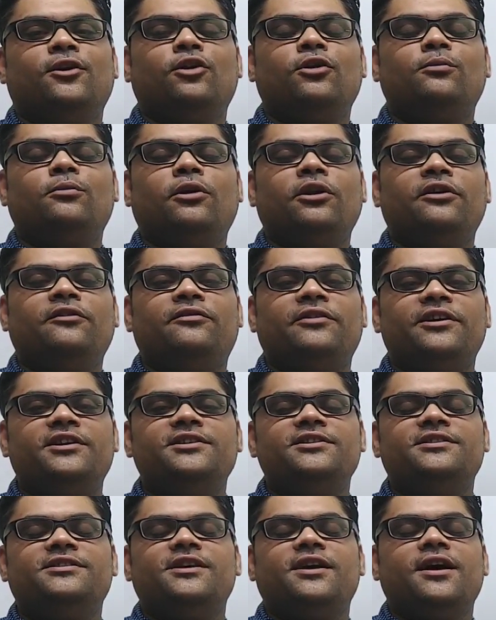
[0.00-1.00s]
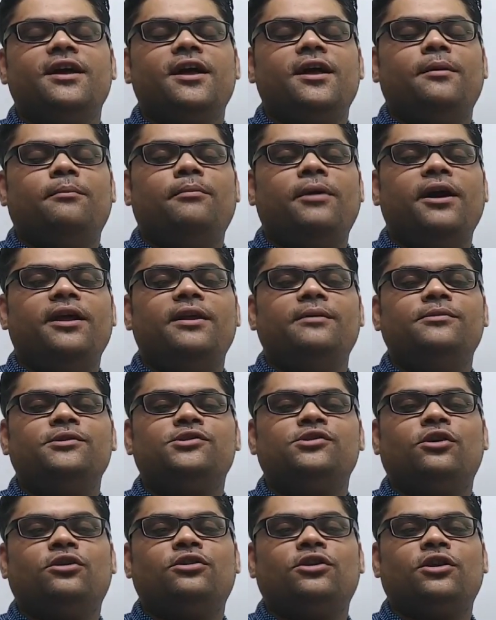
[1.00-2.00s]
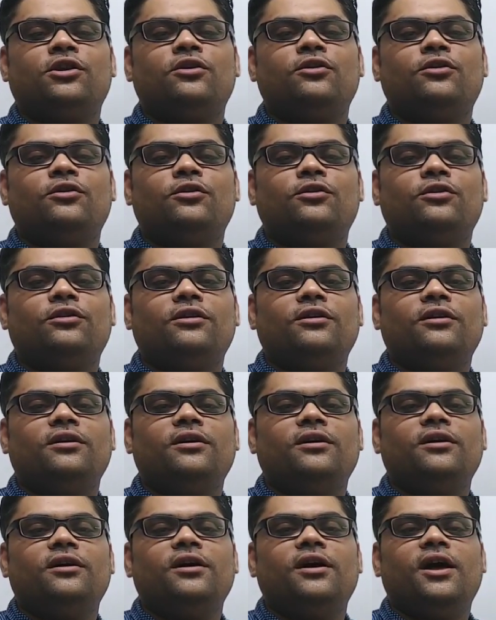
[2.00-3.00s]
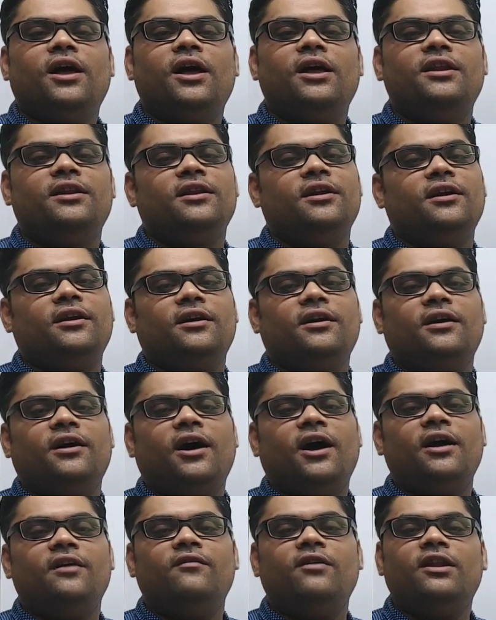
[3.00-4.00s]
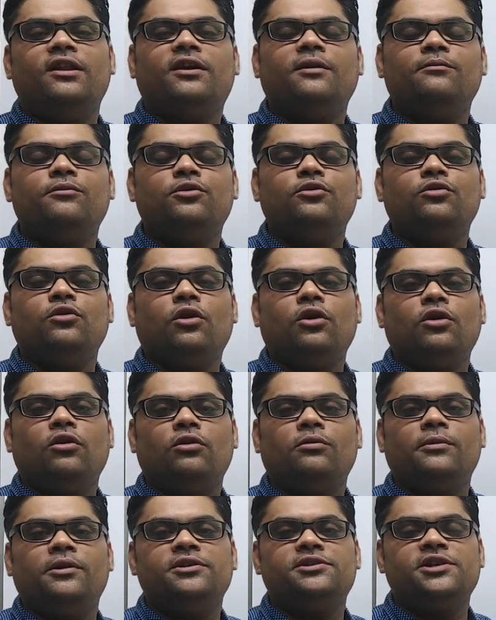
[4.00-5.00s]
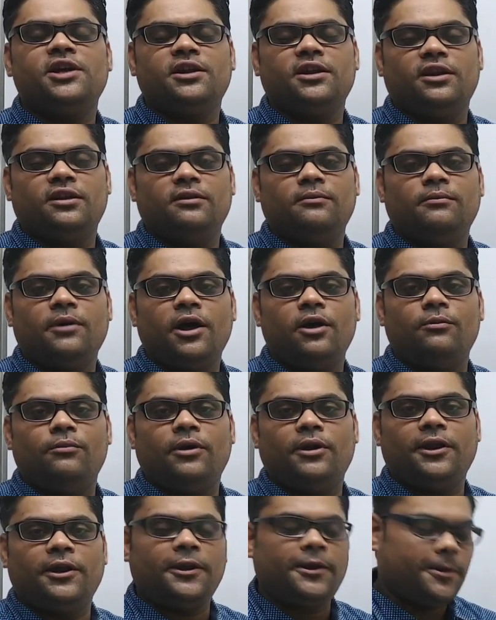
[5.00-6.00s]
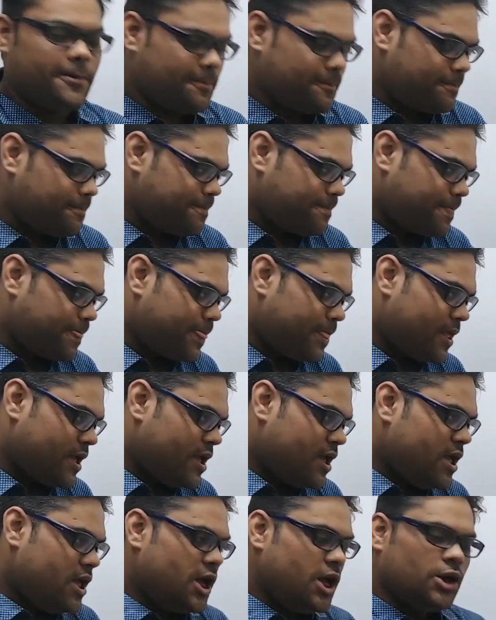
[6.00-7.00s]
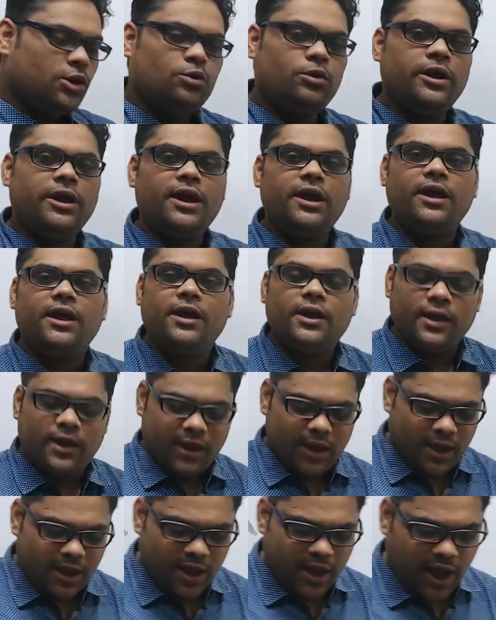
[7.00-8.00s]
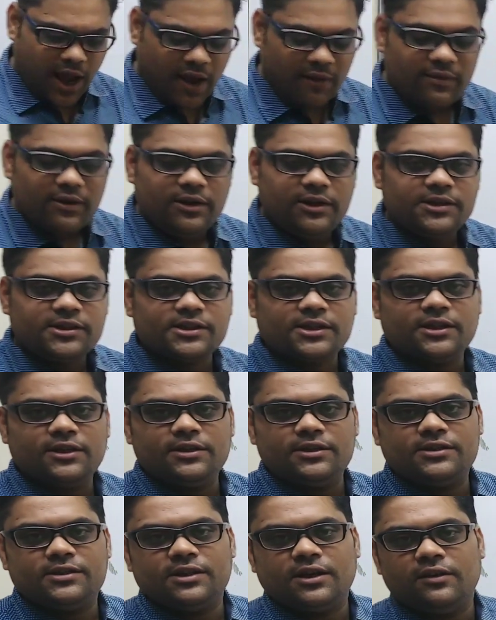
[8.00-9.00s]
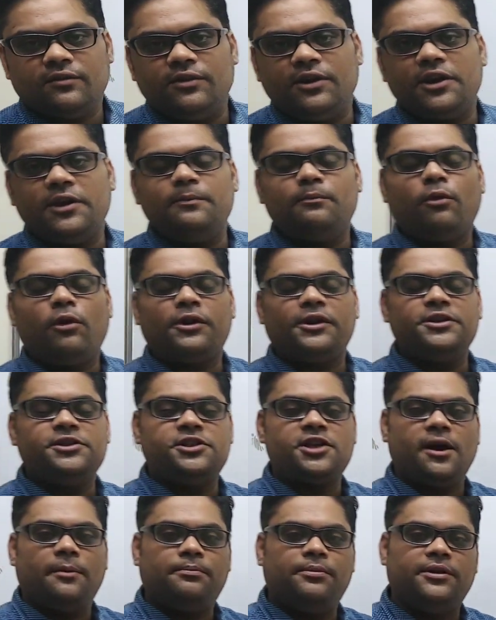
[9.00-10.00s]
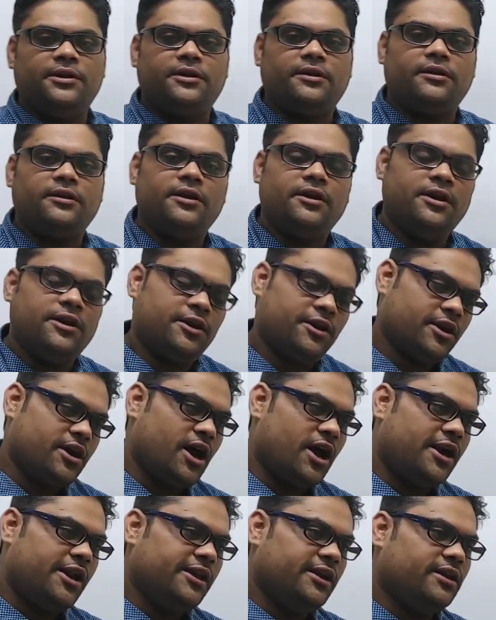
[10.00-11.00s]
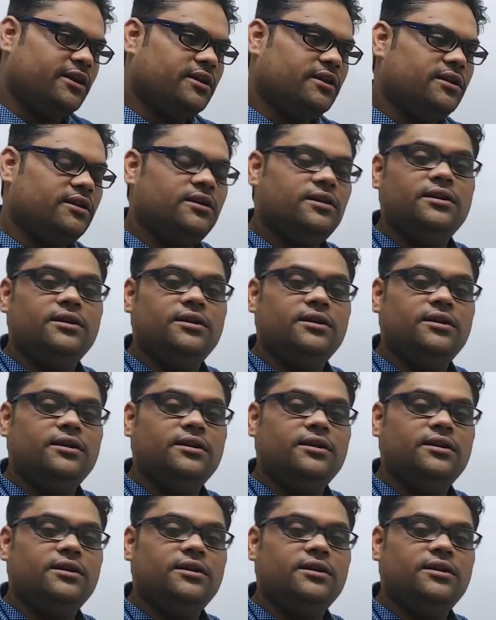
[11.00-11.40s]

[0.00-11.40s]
Good morning friends, my name is Dr. Ankur and I welcome you all on my channel Biomanic. Today I will discuss a very important chapter regarding